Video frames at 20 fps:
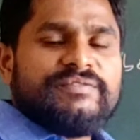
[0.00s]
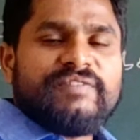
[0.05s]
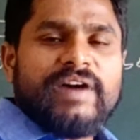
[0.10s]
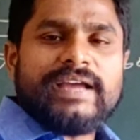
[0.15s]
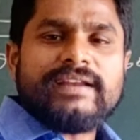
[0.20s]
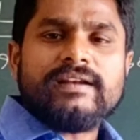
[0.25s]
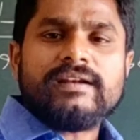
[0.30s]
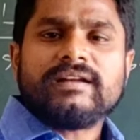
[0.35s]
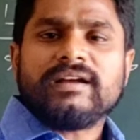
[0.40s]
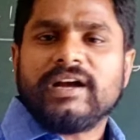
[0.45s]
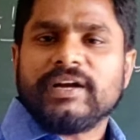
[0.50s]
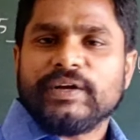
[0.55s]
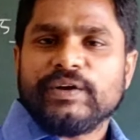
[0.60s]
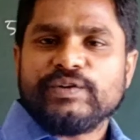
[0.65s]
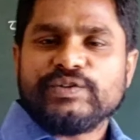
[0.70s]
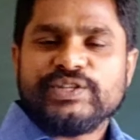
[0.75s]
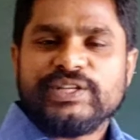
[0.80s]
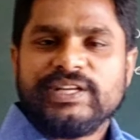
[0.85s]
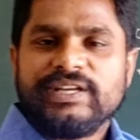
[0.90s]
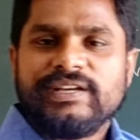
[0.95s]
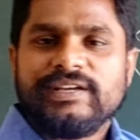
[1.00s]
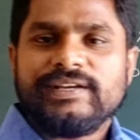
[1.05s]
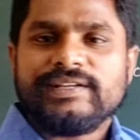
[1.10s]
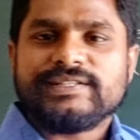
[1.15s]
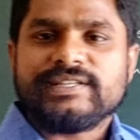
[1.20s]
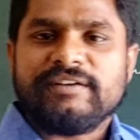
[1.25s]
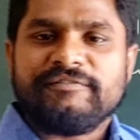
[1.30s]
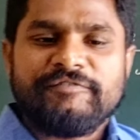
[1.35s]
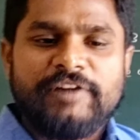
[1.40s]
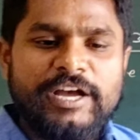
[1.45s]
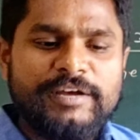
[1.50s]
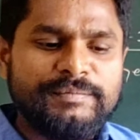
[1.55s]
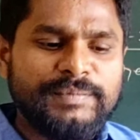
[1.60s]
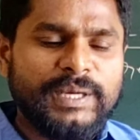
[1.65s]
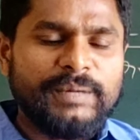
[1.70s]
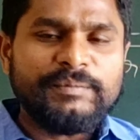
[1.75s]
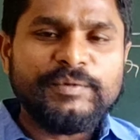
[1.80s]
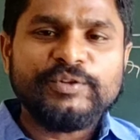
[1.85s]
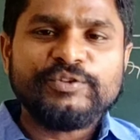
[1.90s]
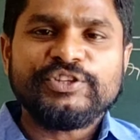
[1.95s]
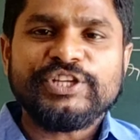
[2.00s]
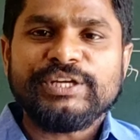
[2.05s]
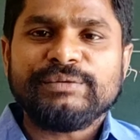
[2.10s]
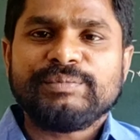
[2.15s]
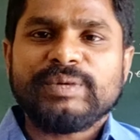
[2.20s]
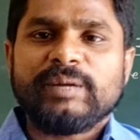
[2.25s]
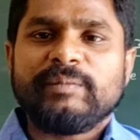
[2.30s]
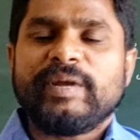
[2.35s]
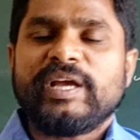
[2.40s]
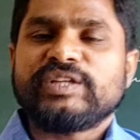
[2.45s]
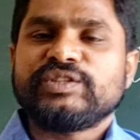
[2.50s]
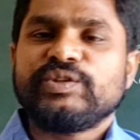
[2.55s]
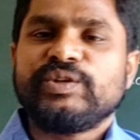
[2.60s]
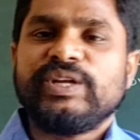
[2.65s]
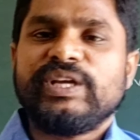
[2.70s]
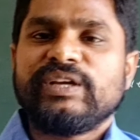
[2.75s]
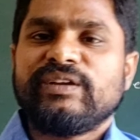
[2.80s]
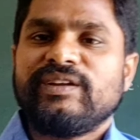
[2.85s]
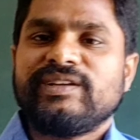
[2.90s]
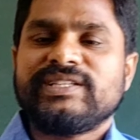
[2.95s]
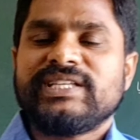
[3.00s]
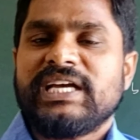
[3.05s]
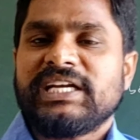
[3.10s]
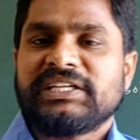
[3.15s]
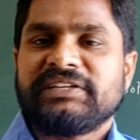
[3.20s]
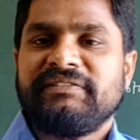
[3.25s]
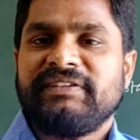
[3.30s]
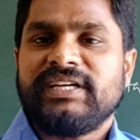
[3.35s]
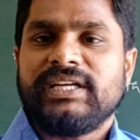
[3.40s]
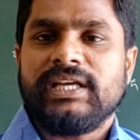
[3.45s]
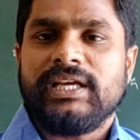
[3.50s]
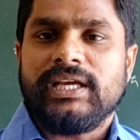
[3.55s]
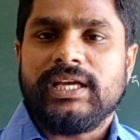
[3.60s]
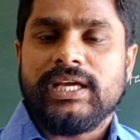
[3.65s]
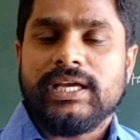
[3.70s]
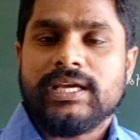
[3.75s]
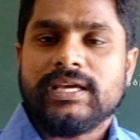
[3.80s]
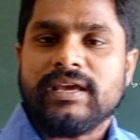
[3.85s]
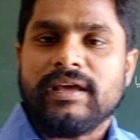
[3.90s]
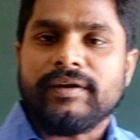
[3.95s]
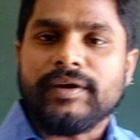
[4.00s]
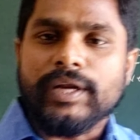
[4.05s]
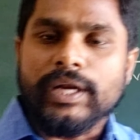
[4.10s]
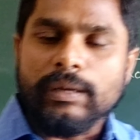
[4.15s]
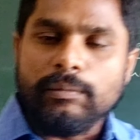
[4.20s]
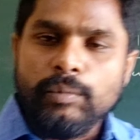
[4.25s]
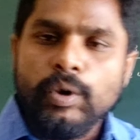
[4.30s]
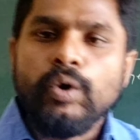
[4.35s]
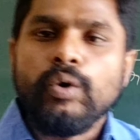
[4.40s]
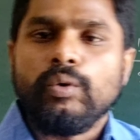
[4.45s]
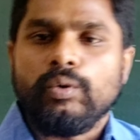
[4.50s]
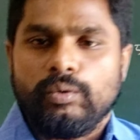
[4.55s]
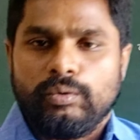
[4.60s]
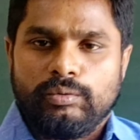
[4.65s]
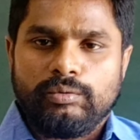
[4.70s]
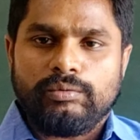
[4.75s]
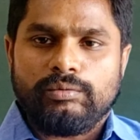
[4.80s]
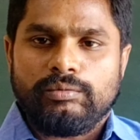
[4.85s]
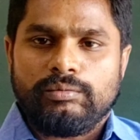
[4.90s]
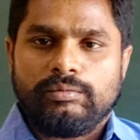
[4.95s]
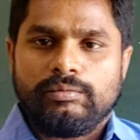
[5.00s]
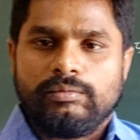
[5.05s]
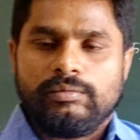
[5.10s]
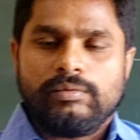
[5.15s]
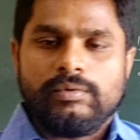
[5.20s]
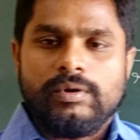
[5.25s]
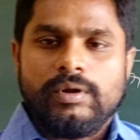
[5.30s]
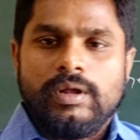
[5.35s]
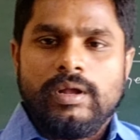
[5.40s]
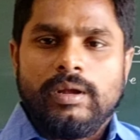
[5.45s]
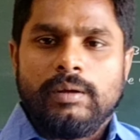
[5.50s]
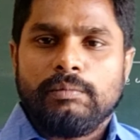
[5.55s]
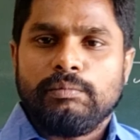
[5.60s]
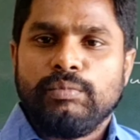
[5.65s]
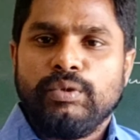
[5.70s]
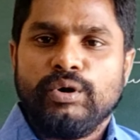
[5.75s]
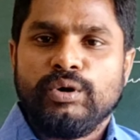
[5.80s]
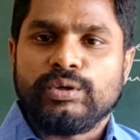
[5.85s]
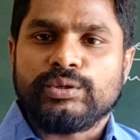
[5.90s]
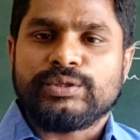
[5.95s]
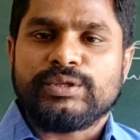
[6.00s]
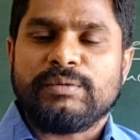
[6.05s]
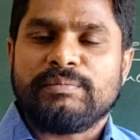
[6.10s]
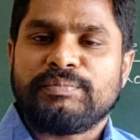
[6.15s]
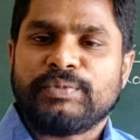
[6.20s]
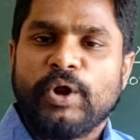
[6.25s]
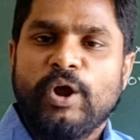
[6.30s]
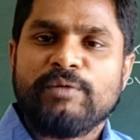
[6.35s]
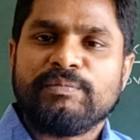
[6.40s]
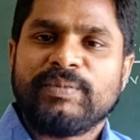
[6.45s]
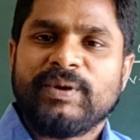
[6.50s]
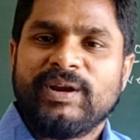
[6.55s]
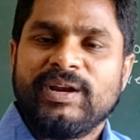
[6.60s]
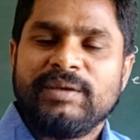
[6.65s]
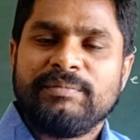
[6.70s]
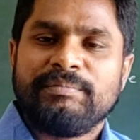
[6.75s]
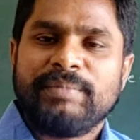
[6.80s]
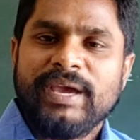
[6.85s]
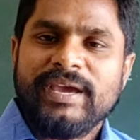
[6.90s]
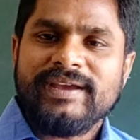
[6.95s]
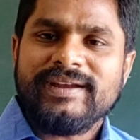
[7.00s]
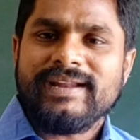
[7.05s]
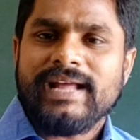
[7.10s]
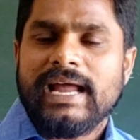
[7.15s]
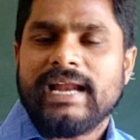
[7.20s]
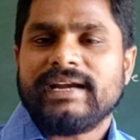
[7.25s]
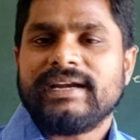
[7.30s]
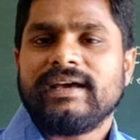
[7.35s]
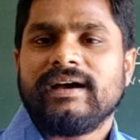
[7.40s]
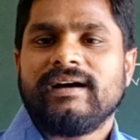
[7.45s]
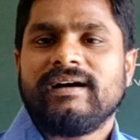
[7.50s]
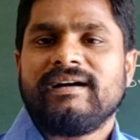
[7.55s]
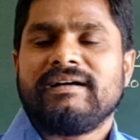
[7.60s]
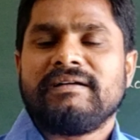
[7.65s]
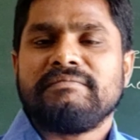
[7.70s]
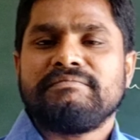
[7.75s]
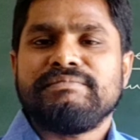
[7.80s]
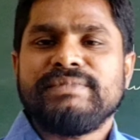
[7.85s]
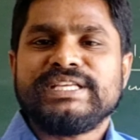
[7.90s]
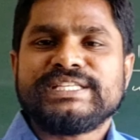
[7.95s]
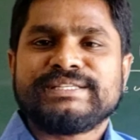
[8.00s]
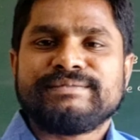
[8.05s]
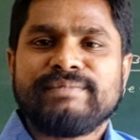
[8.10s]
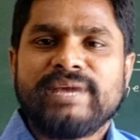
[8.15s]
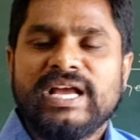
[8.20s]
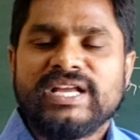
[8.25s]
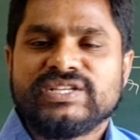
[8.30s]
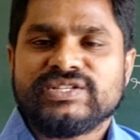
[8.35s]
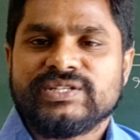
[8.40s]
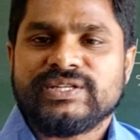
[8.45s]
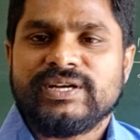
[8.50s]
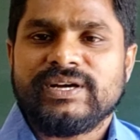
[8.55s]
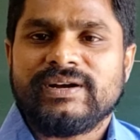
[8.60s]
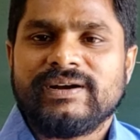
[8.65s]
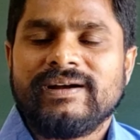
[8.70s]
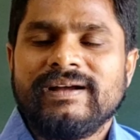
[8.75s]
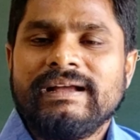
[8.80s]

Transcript: the final conclusion is a 5' to 3' exonuclease activity can remove both properly paired and mismatched